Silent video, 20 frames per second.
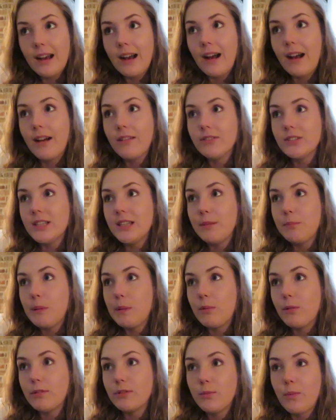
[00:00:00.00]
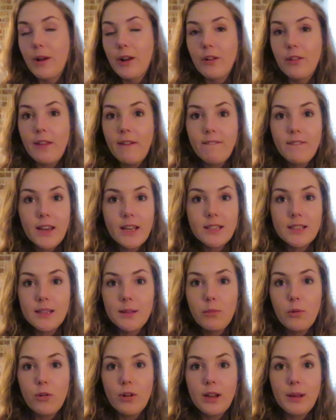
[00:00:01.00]
I've seen people spray it on their face in
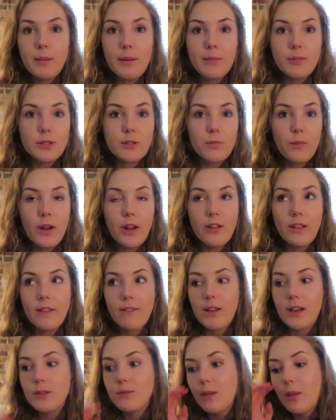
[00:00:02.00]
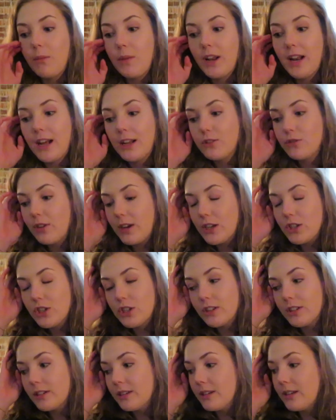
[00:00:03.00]
the morning, people spray it on their face when they want
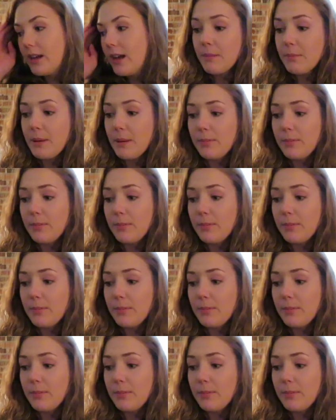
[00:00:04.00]
hydration.